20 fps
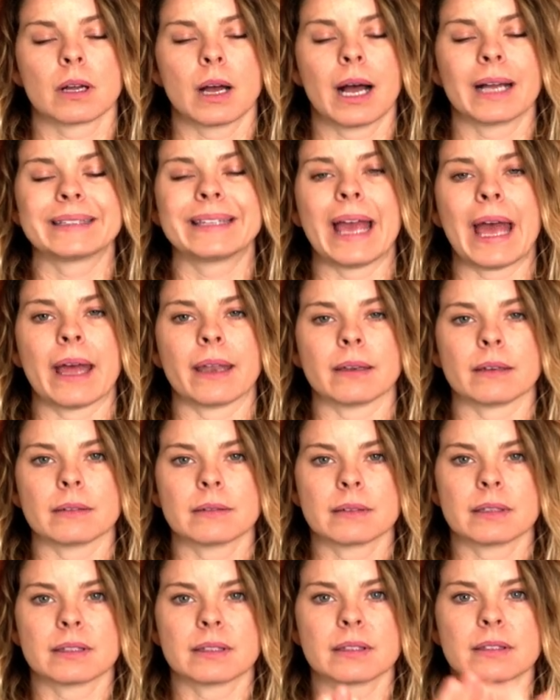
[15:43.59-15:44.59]
Again,
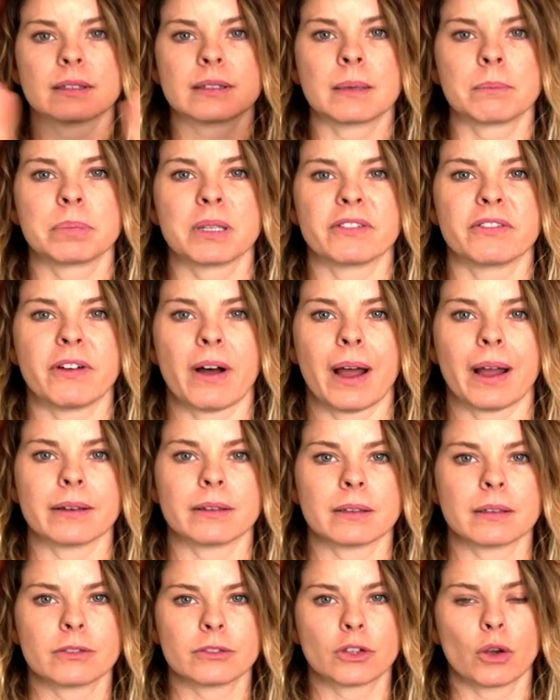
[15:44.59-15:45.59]
this is
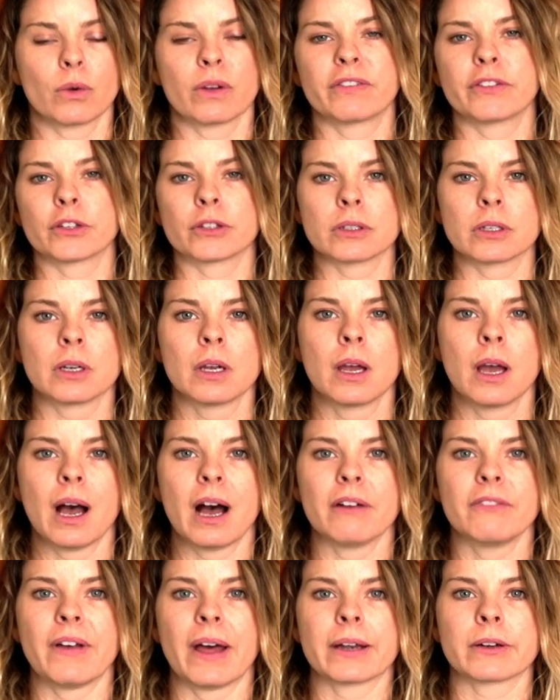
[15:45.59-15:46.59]
simplified. So if you're
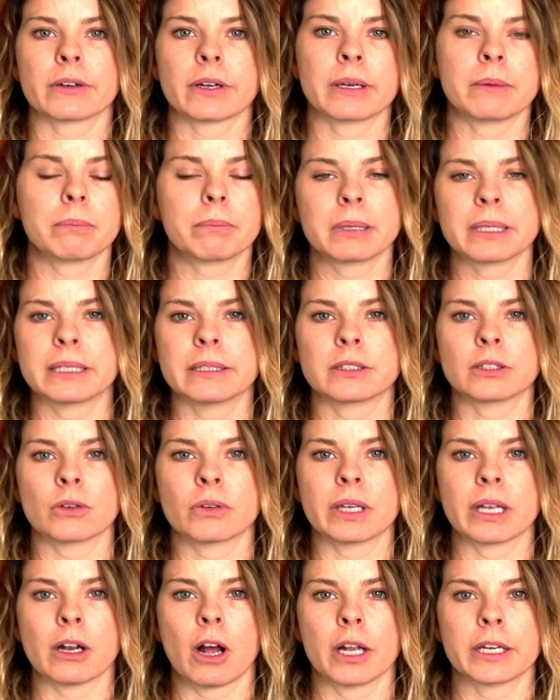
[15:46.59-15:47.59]
a veteran, please don't
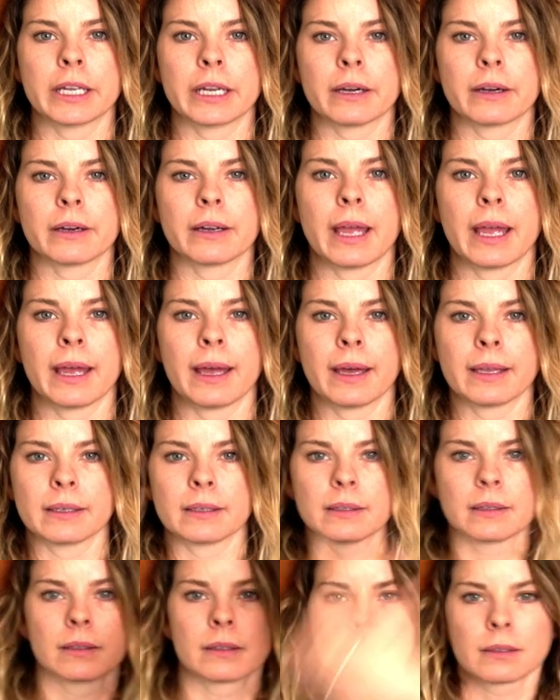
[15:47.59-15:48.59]
get on here
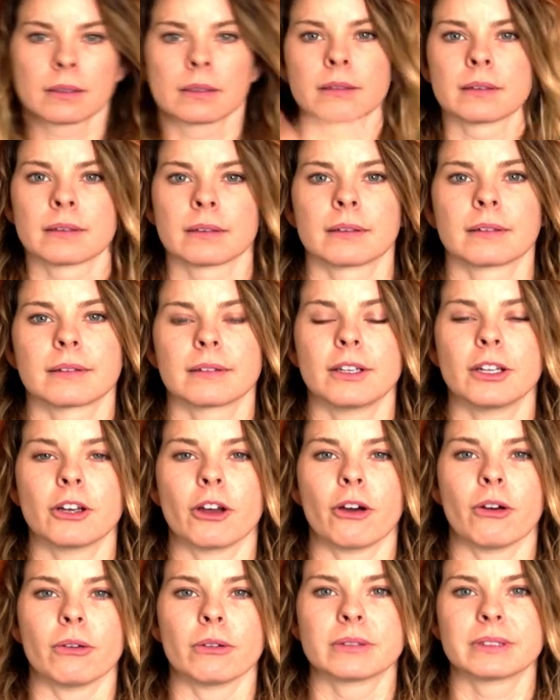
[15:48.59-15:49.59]
and, you
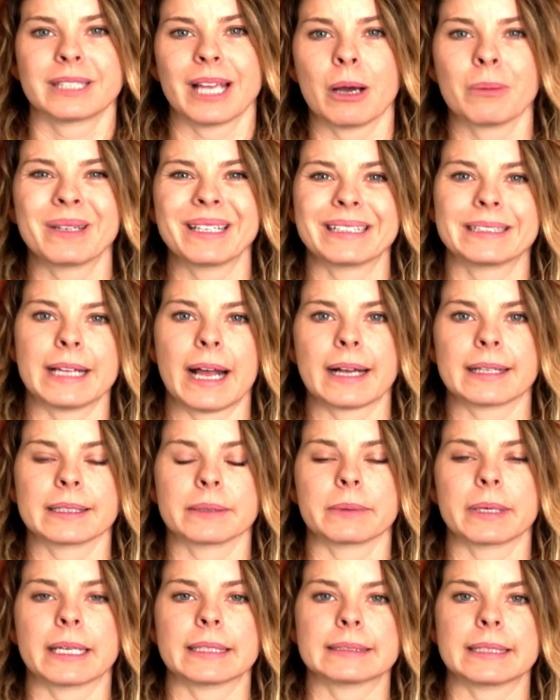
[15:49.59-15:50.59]
know, tell me exactly
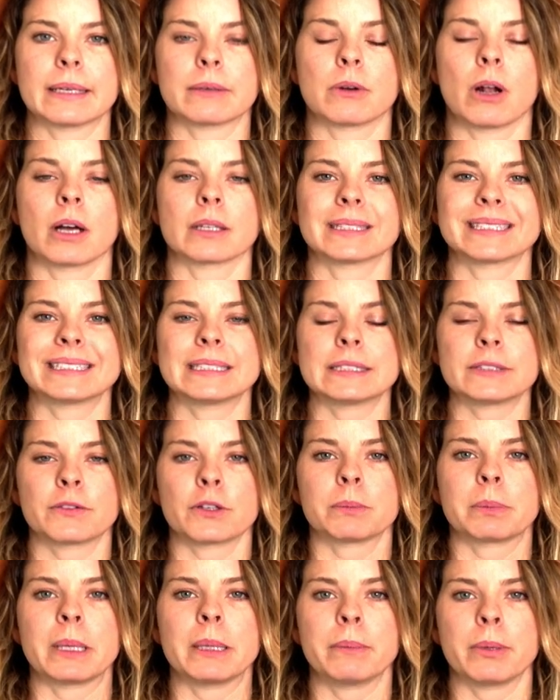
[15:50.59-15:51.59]
what I said wrong. This is
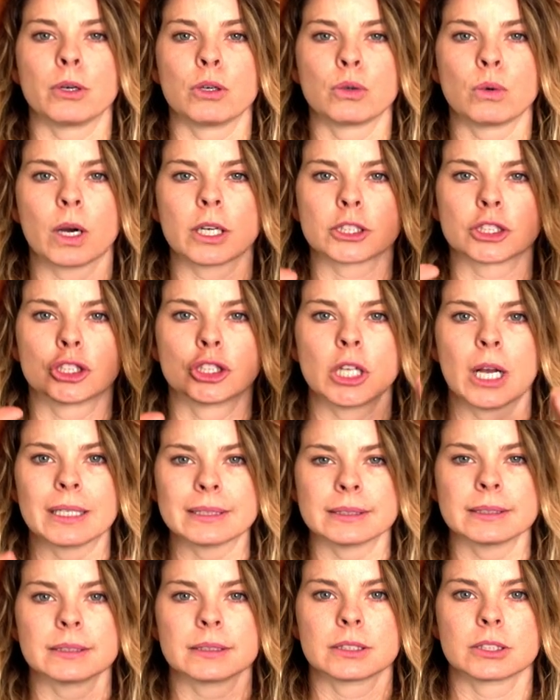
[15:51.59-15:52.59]
for people who are
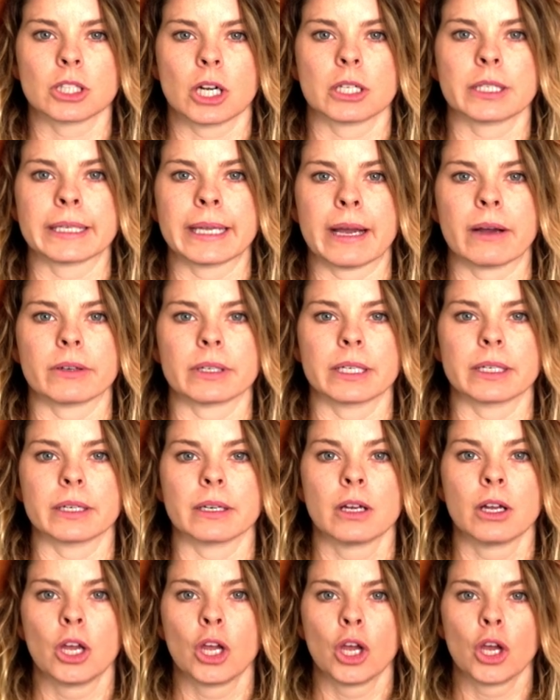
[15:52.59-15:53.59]
just starting out here.